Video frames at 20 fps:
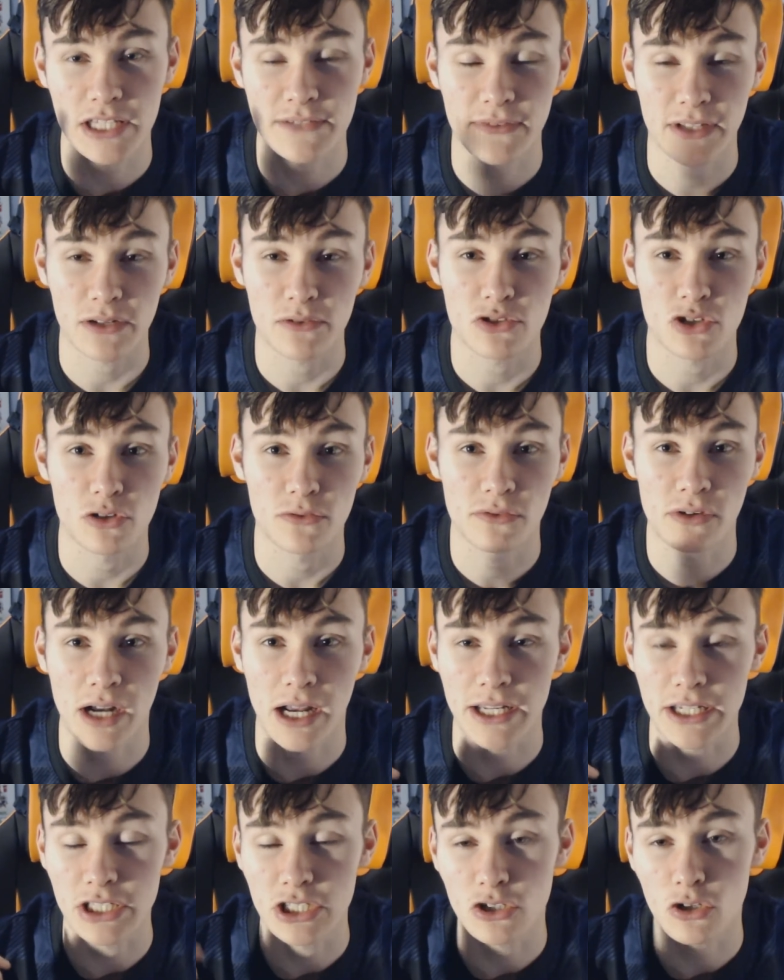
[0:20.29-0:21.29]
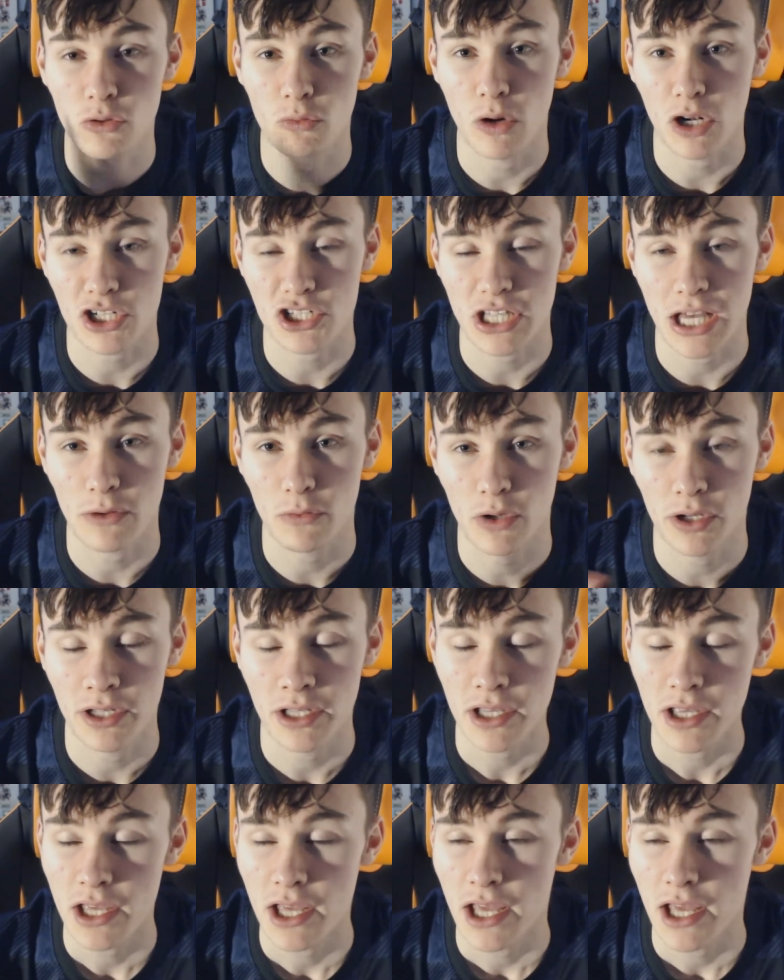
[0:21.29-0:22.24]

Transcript: this video is over and you can go and watch that one.